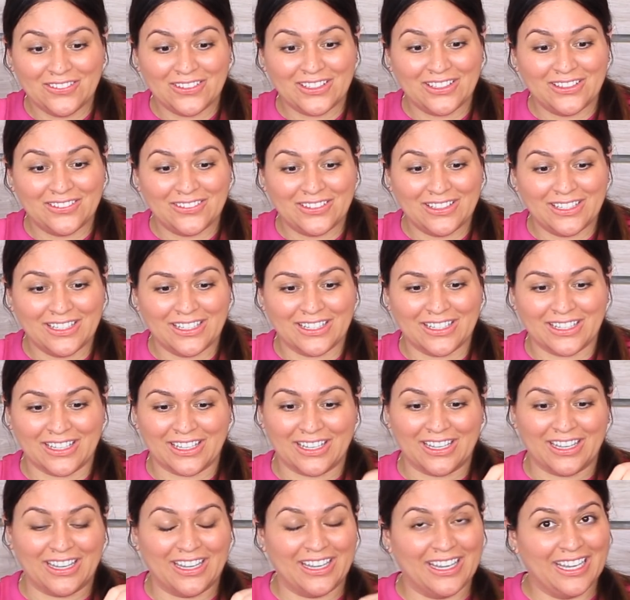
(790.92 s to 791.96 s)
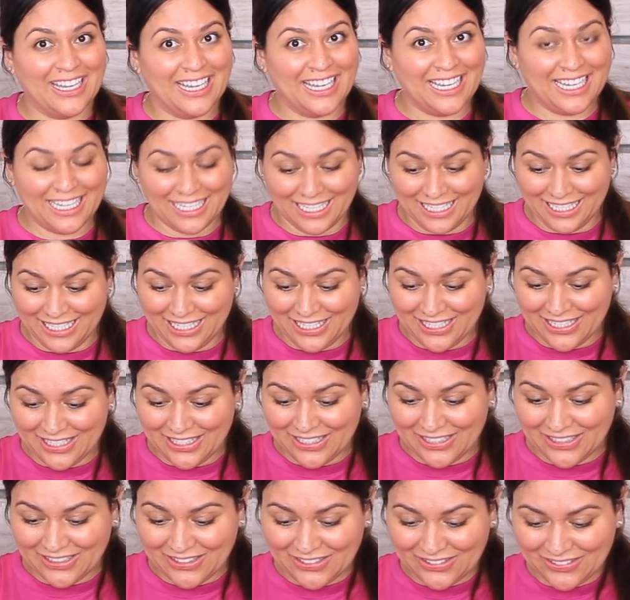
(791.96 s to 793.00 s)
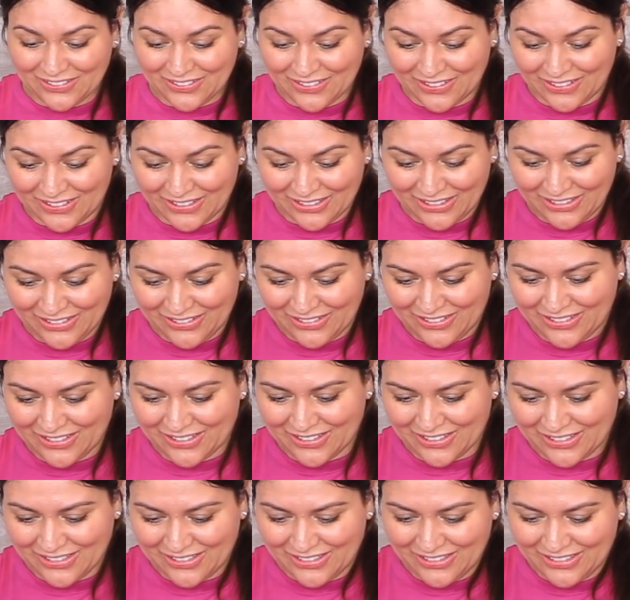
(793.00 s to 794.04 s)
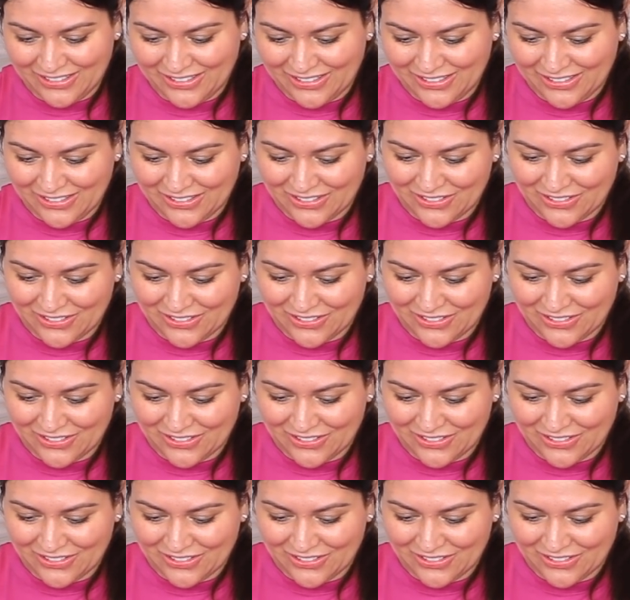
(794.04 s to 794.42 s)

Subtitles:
Vivian, who are you, girl?